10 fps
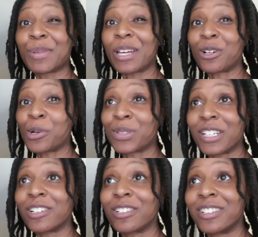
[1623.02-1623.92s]
be at a
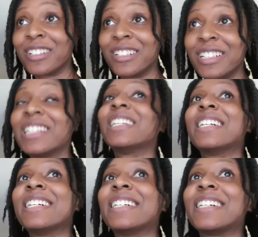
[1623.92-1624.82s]
hotel
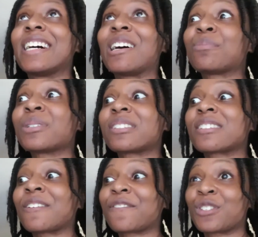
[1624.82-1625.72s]
put
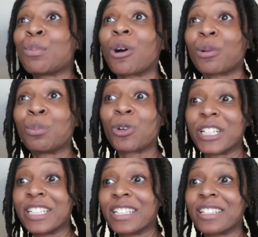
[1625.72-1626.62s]
stuff tomorrow
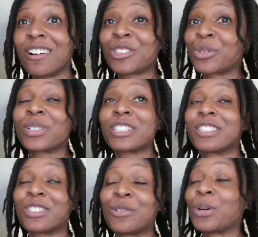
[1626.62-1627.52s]
morning. Also, it's
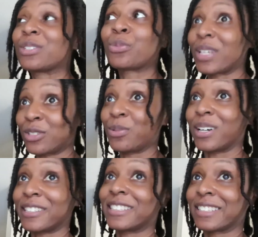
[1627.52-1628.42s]
it's way too
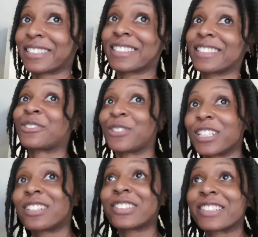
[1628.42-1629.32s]
hot. Like it's
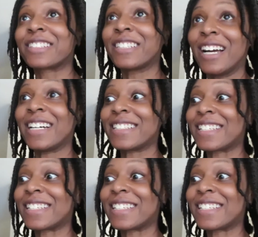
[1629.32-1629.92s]
ridiculously hot.